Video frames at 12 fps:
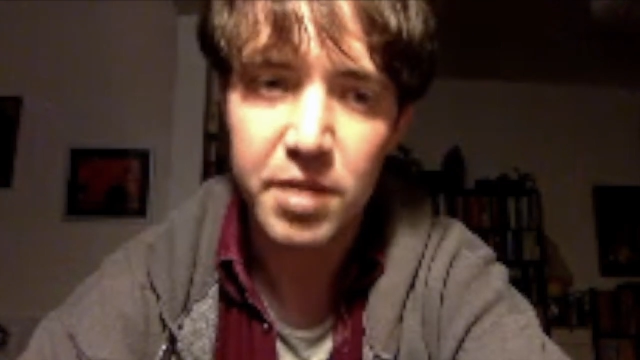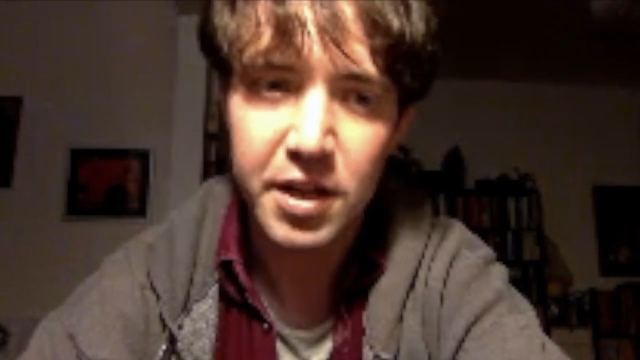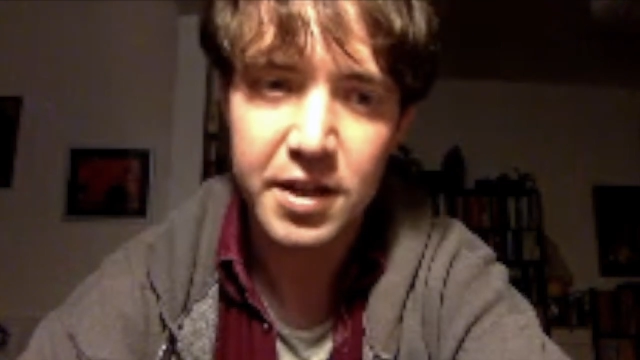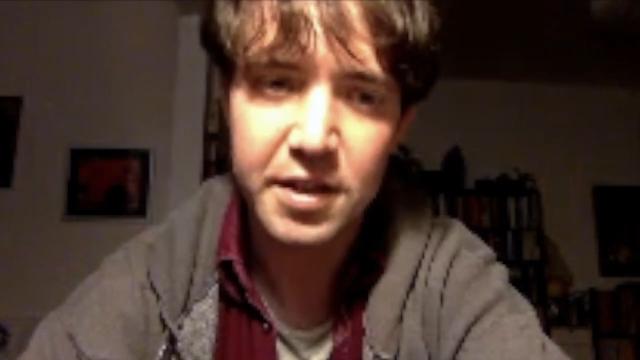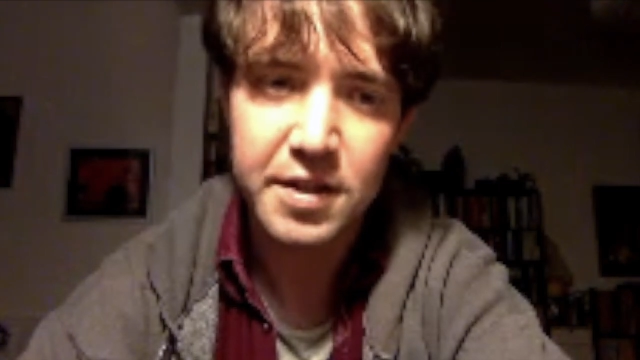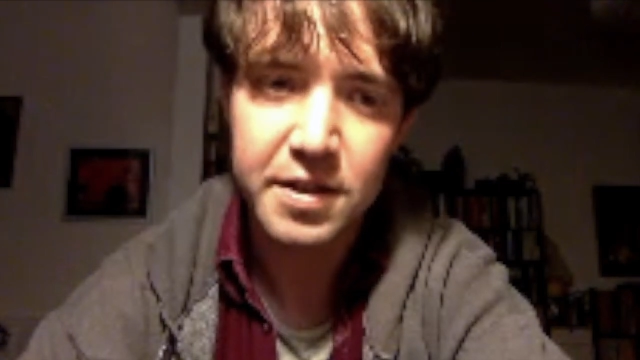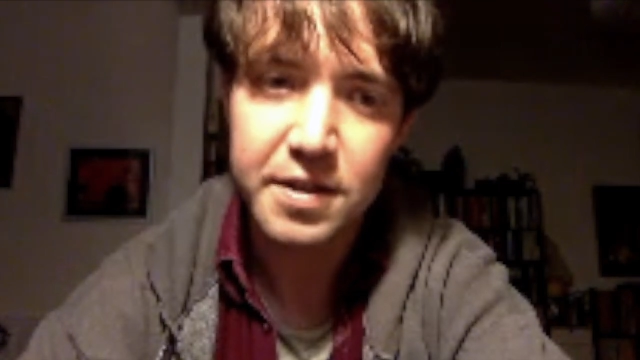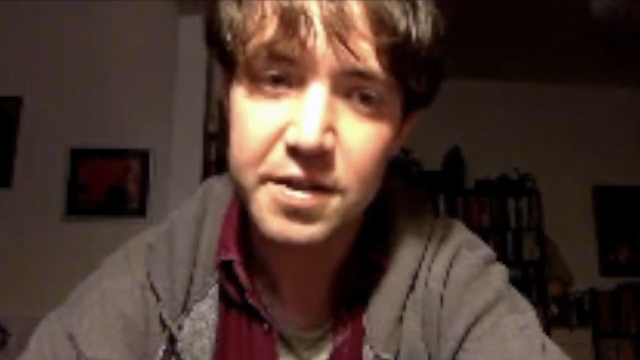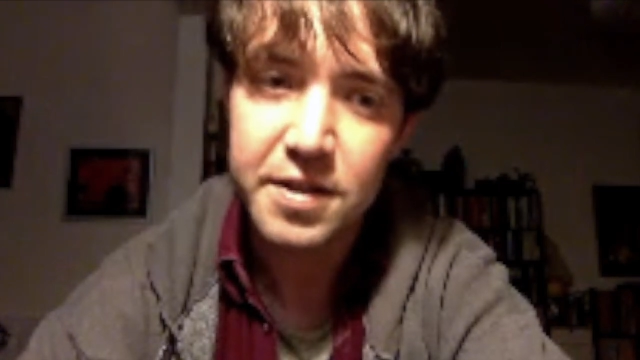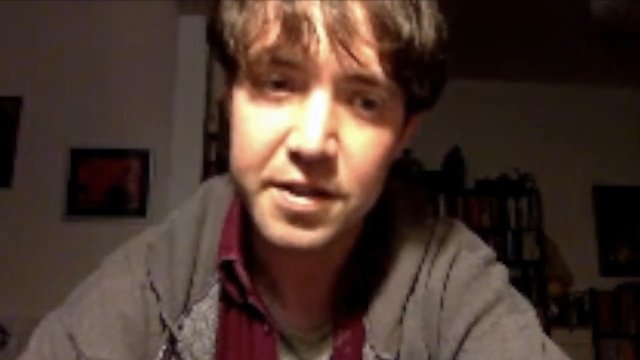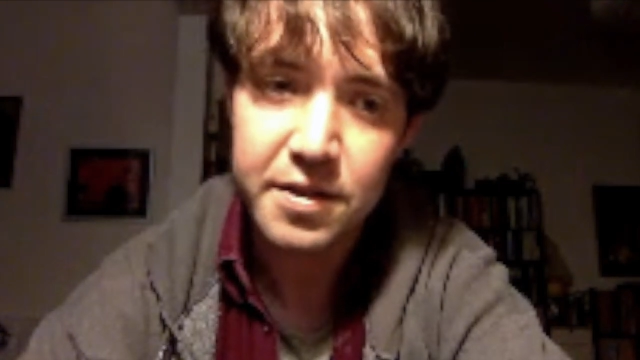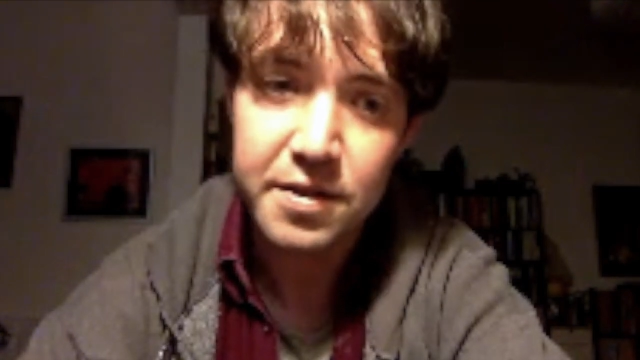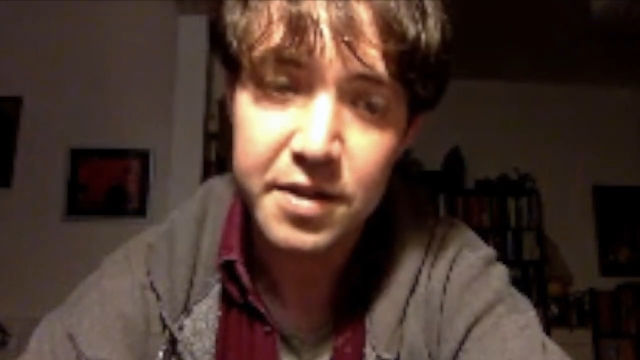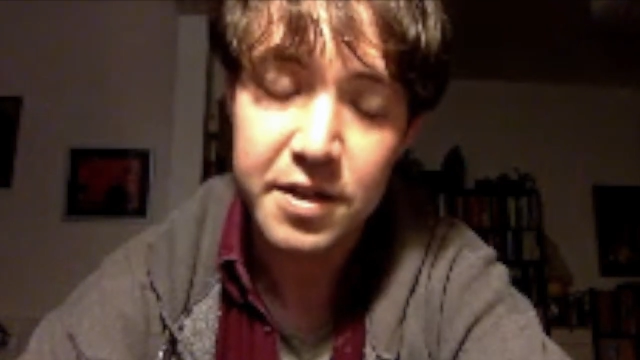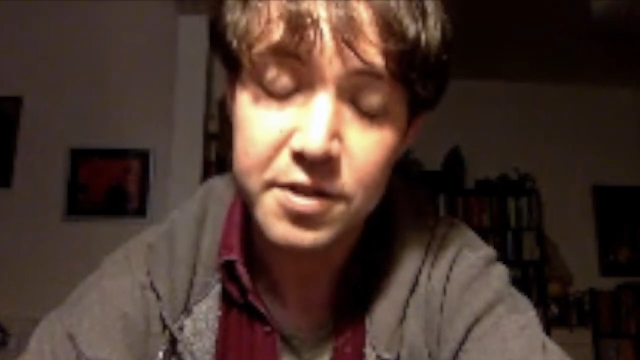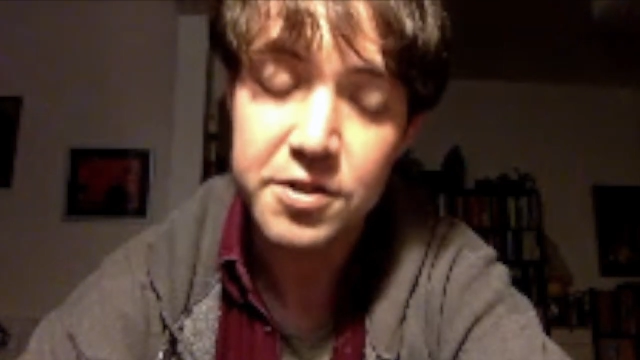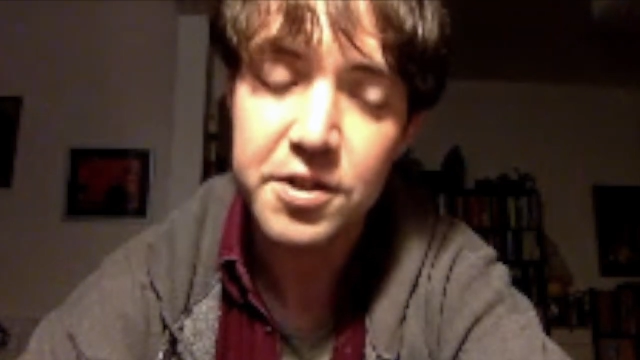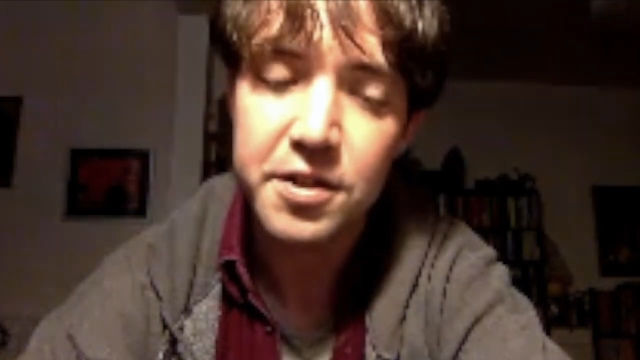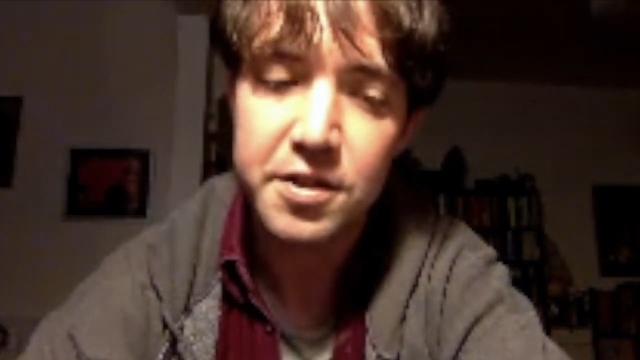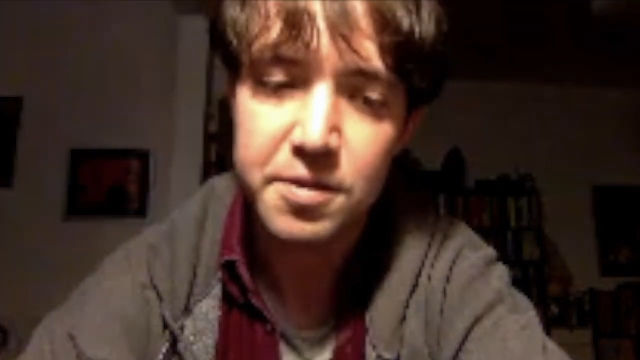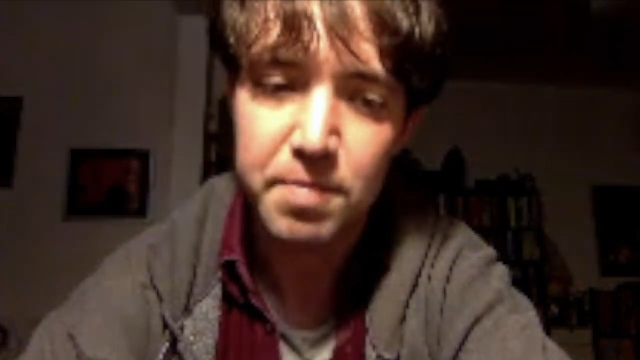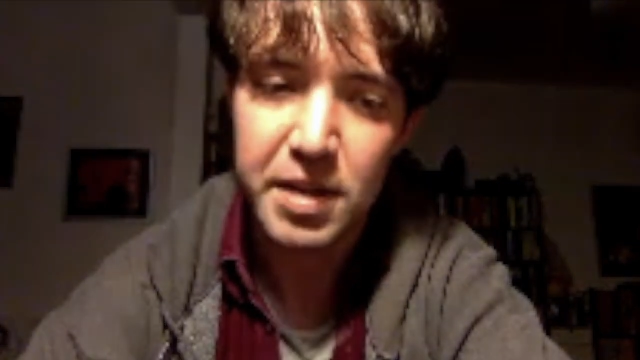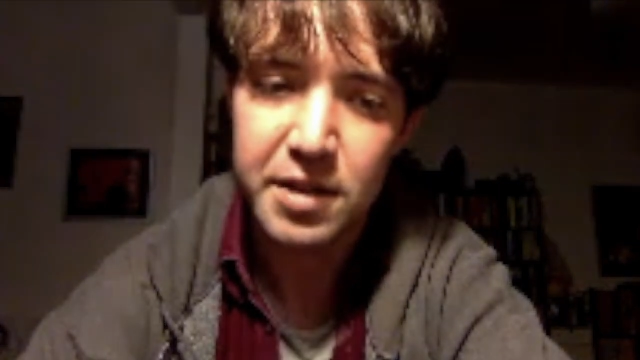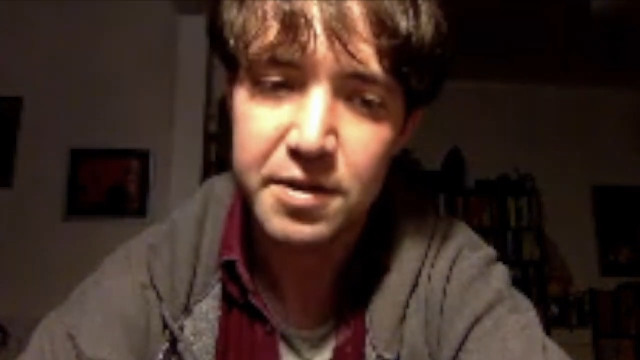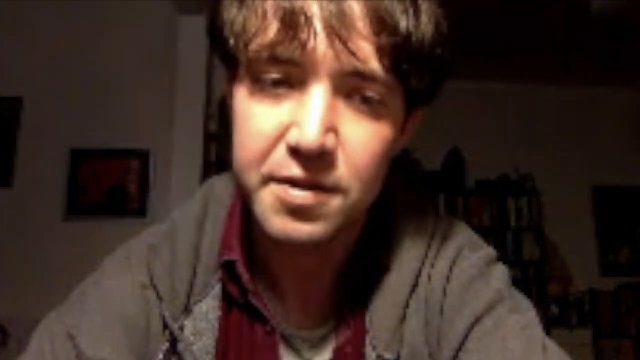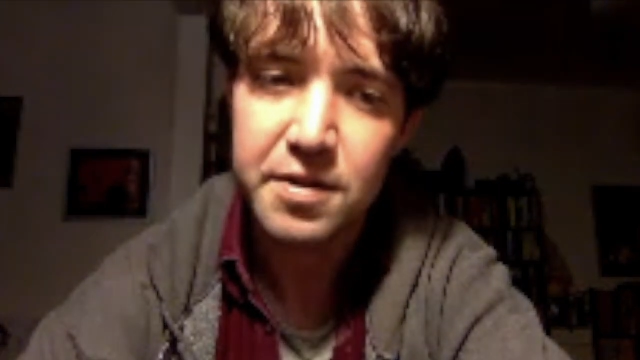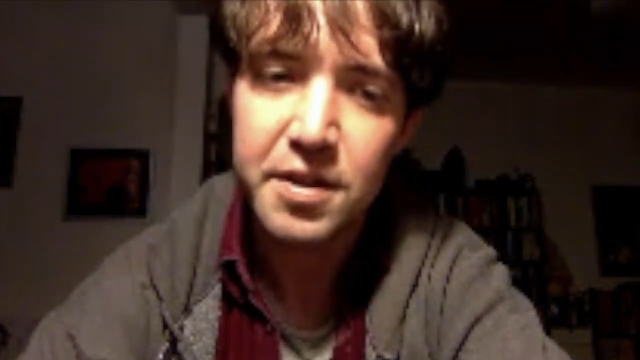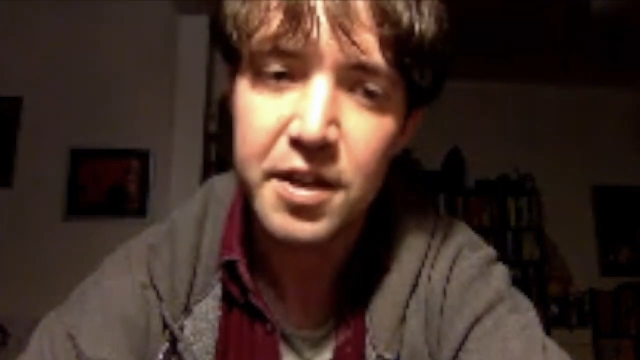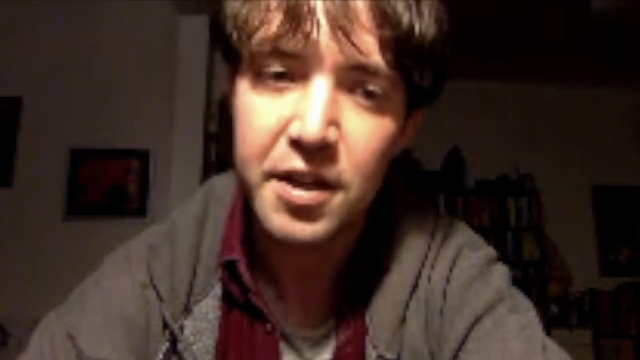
In this instance, church bells.